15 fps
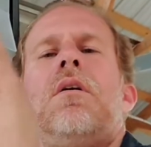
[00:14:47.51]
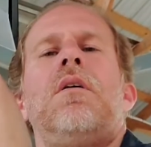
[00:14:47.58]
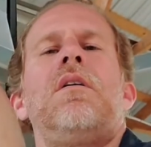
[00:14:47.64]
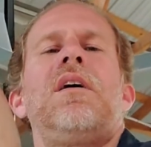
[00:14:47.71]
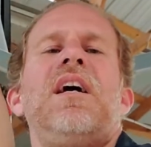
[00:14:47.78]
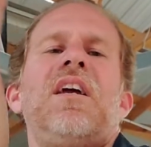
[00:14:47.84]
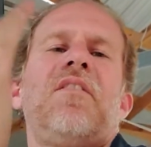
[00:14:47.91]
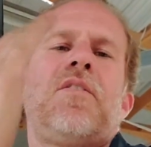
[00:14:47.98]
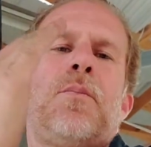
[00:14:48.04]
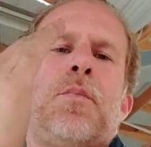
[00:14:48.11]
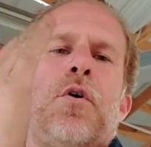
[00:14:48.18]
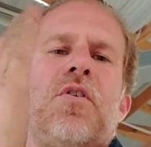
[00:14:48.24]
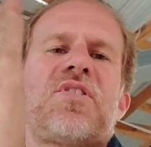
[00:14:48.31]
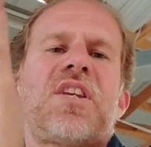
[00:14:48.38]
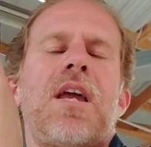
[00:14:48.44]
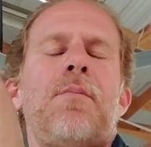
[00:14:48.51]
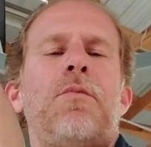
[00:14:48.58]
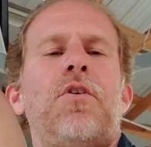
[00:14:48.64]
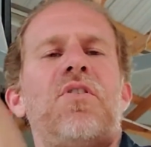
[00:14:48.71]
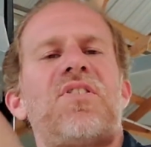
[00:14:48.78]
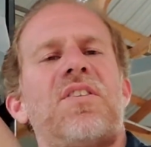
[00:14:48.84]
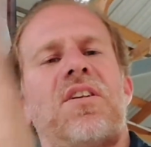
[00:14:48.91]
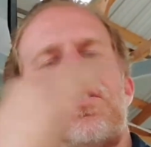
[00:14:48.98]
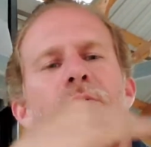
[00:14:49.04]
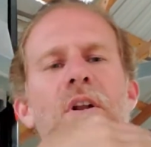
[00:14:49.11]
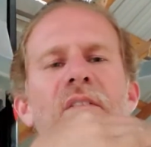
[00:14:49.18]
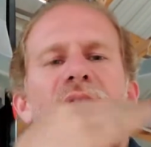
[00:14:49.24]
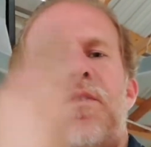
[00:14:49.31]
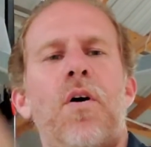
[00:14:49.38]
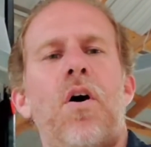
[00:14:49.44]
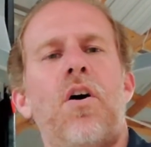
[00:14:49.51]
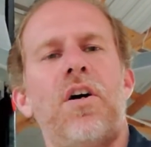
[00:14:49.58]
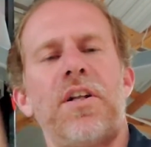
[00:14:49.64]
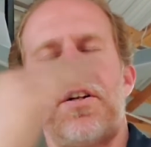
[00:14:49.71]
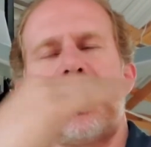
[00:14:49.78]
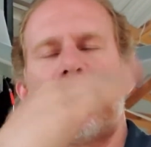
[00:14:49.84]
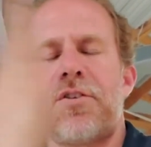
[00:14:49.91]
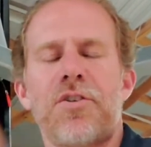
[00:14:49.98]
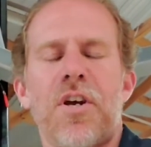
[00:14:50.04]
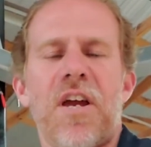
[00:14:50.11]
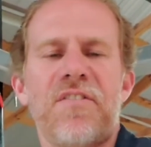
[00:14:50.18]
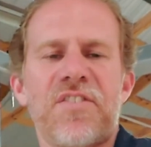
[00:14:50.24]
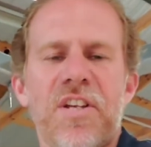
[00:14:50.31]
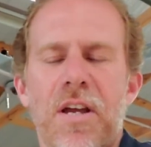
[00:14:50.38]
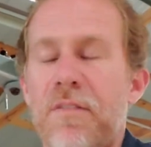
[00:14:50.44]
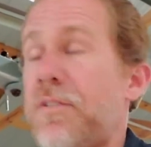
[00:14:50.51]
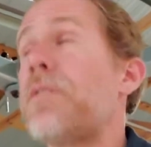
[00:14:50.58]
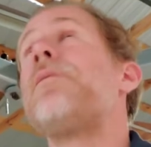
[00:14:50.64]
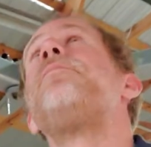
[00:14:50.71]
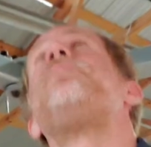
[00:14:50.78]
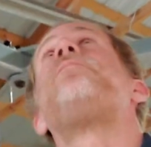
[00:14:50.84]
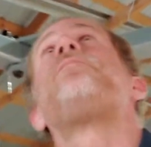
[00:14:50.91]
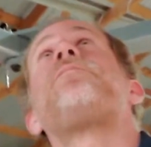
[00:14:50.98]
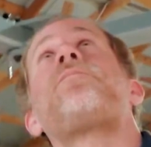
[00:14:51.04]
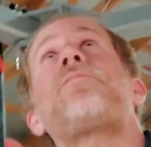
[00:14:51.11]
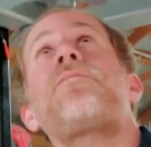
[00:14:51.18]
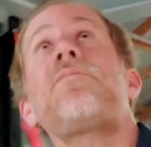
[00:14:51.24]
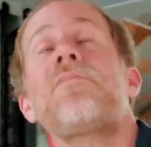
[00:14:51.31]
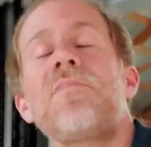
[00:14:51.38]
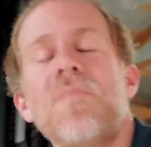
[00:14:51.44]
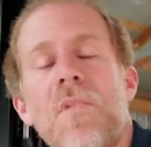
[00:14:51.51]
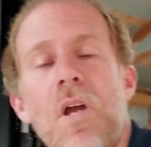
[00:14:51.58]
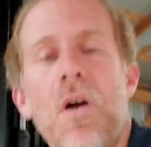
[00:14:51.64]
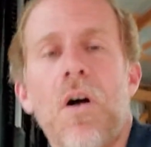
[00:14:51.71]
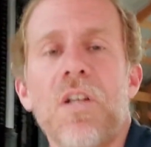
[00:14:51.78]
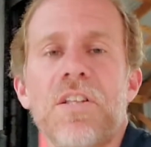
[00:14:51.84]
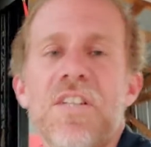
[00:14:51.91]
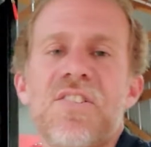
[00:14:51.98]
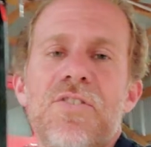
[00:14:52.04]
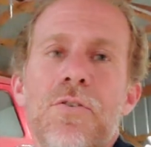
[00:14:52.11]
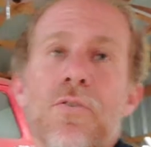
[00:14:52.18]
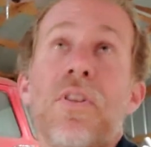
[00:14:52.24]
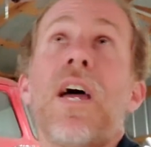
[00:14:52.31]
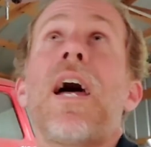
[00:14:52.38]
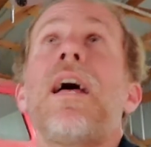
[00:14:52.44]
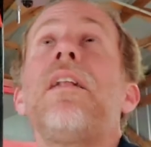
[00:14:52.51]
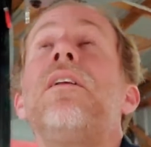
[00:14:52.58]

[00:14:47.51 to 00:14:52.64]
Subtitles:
Like if the bolts came loose, it doesn't want to fall into the drive shaft. I'll at least do that.